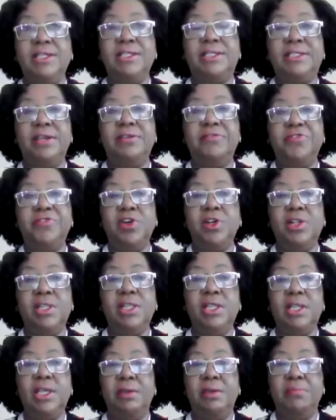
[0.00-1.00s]

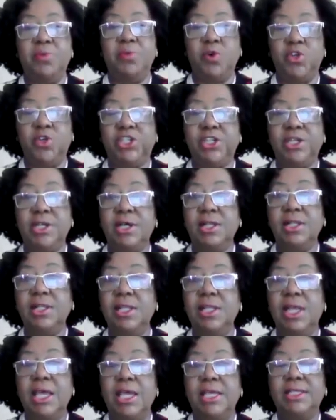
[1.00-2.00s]
several emotional,
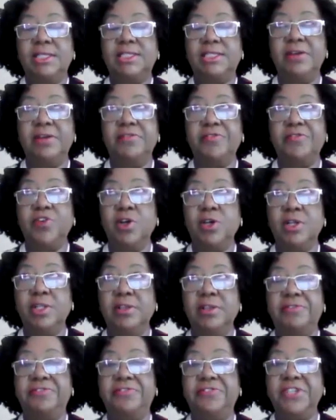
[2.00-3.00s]

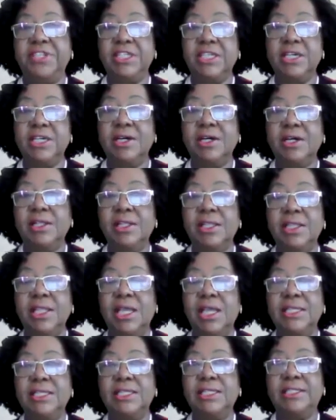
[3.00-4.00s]
several physical,
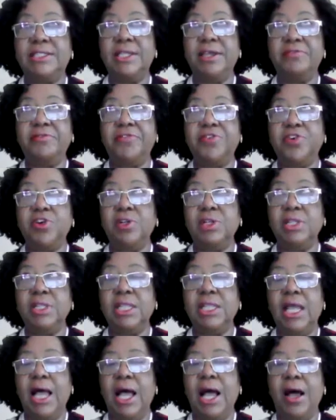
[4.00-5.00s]

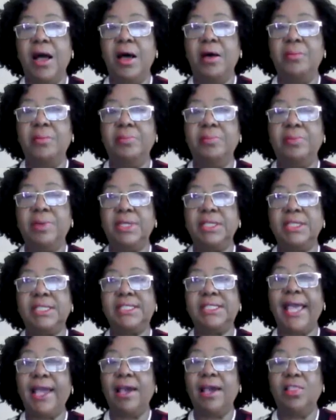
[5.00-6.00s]
several
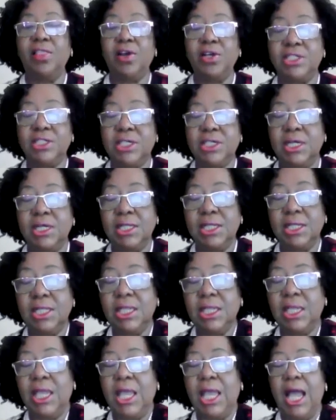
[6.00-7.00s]
psychological,
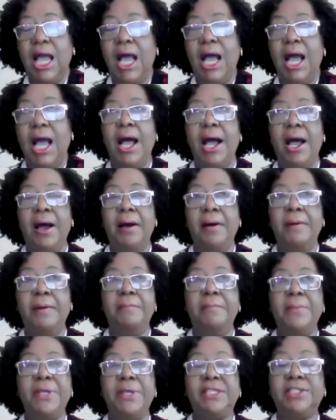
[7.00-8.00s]

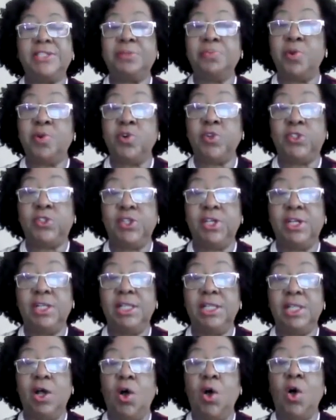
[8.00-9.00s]

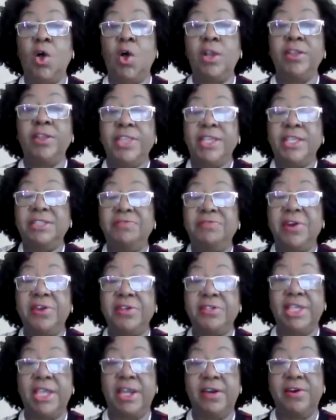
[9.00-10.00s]
spiritual, all these
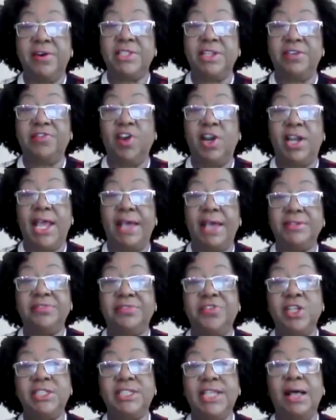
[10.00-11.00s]
various areas of our life. So
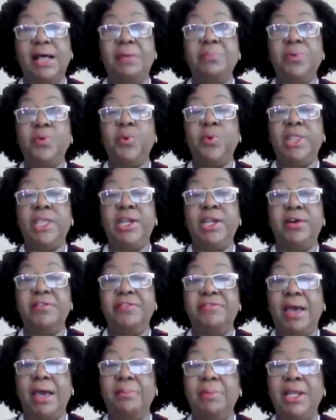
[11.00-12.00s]
for example, within our
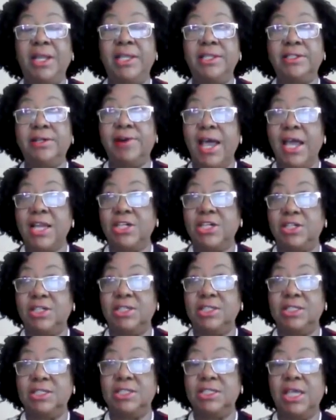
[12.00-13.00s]
family
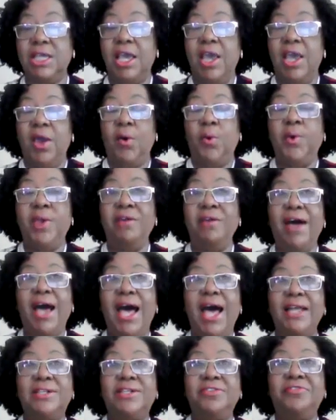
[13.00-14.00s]
interactions, we have
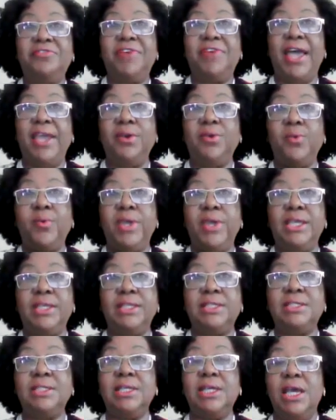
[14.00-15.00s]
had to find
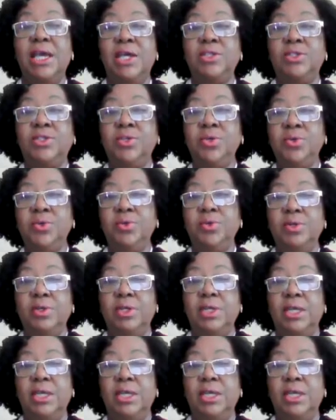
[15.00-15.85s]
ways to